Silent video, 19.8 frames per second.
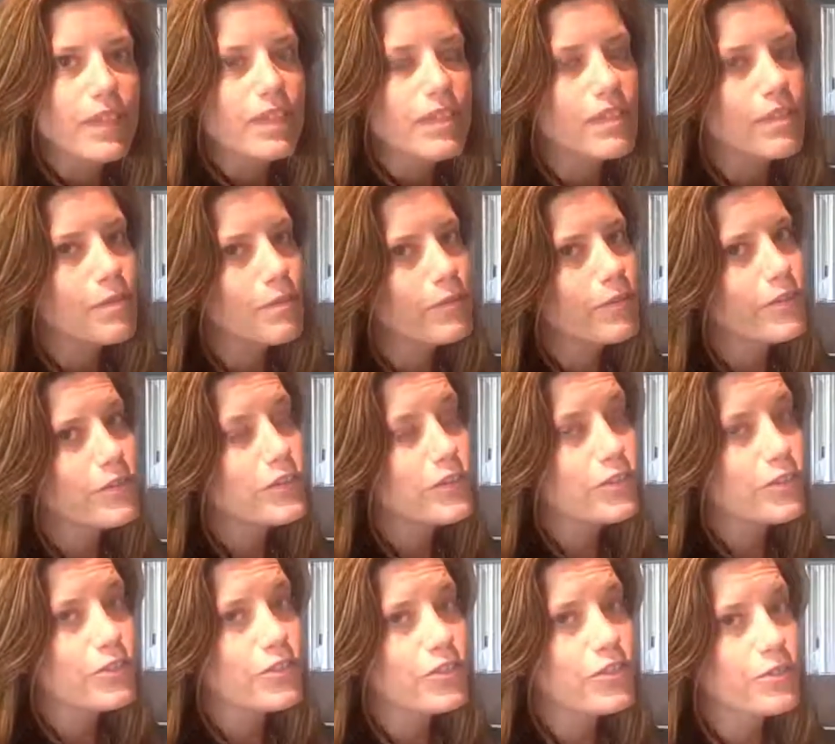Uh, well, the
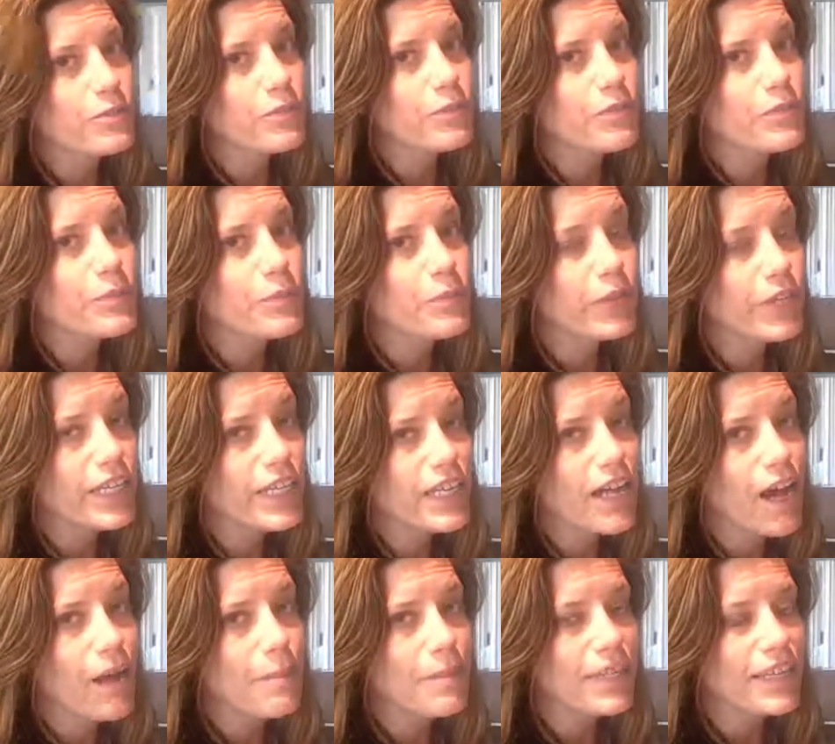solution is pretty
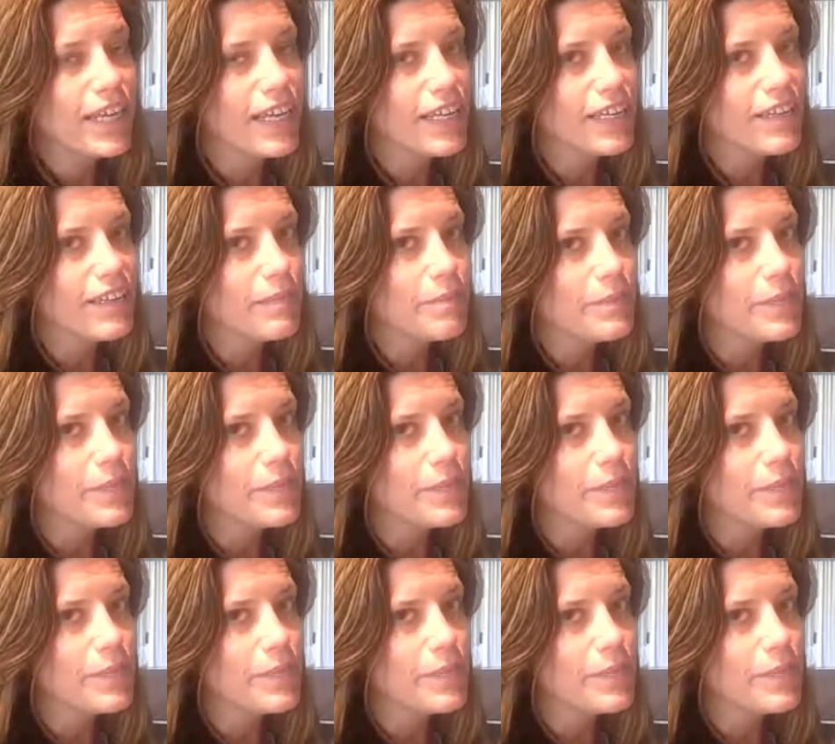complicated,